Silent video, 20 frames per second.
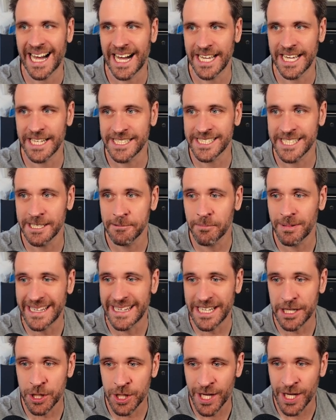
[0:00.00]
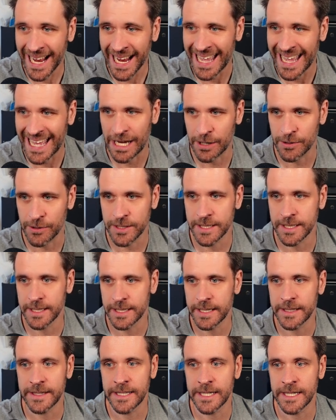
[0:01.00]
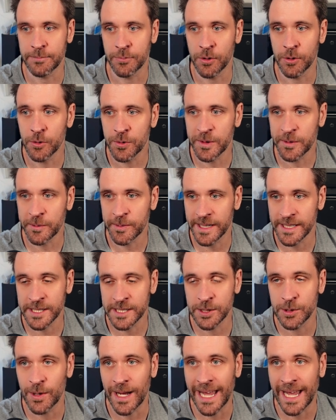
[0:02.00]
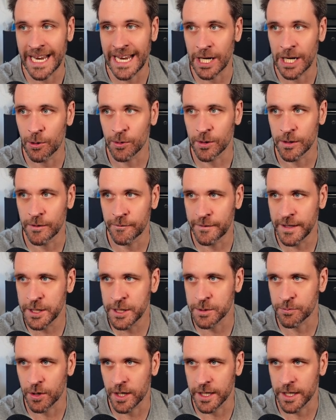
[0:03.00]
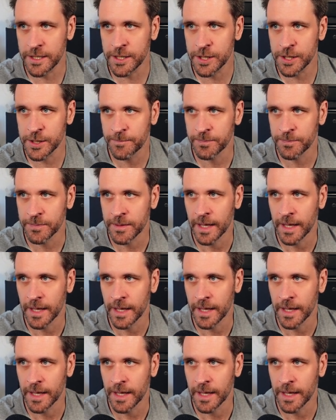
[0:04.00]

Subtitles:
I simply check out the pull request to a local feature branch.